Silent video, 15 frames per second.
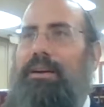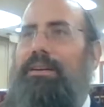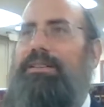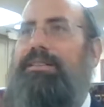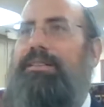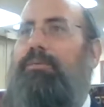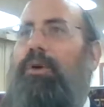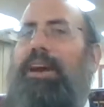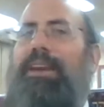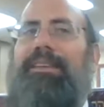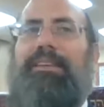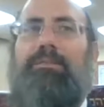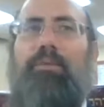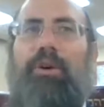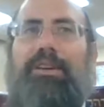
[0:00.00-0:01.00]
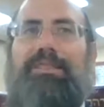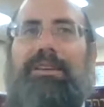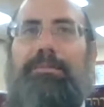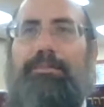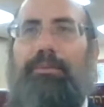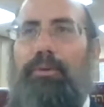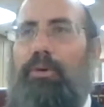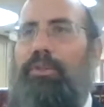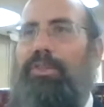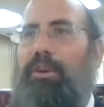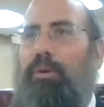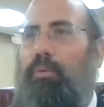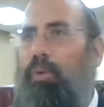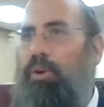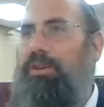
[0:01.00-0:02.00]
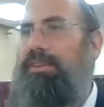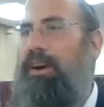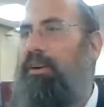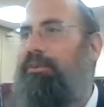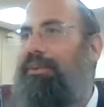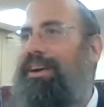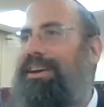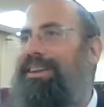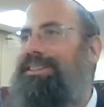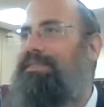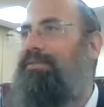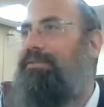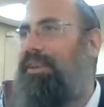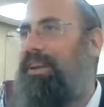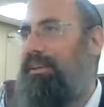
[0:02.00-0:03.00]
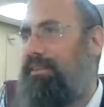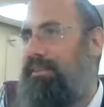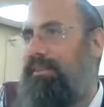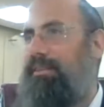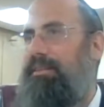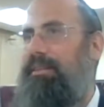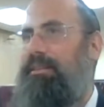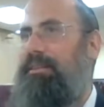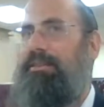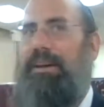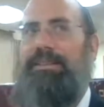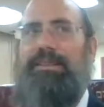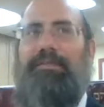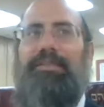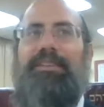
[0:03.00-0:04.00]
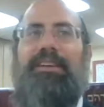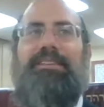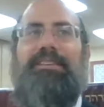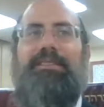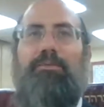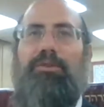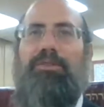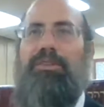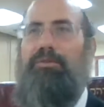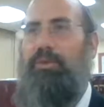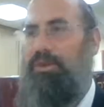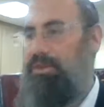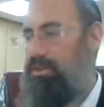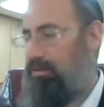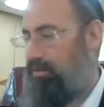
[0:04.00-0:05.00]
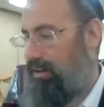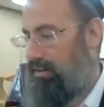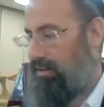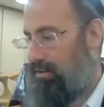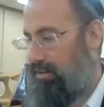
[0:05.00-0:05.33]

So what he did was he poured the water over his feet, as if he needs the water to wash his feet.